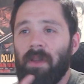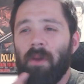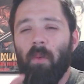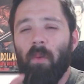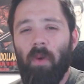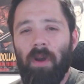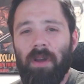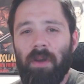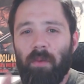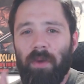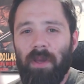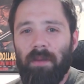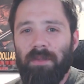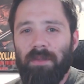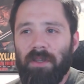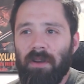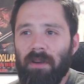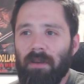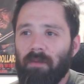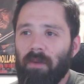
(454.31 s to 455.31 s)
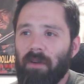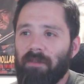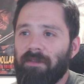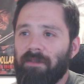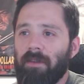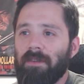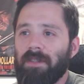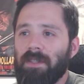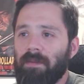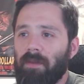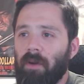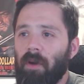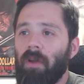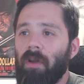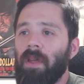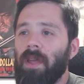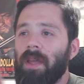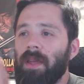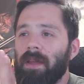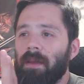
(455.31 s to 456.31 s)
What can we observe? Well, first of all,
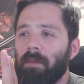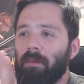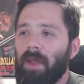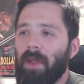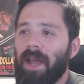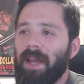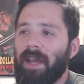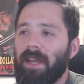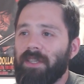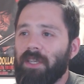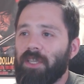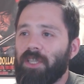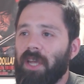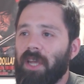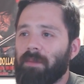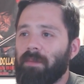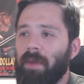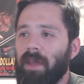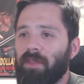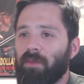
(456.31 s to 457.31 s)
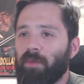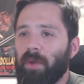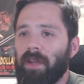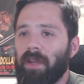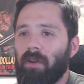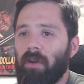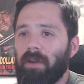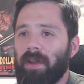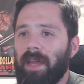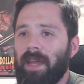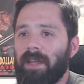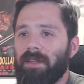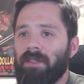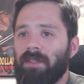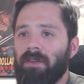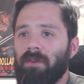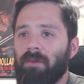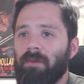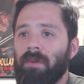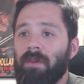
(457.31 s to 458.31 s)
black has a checkmate threat on
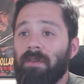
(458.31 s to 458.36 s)
a2.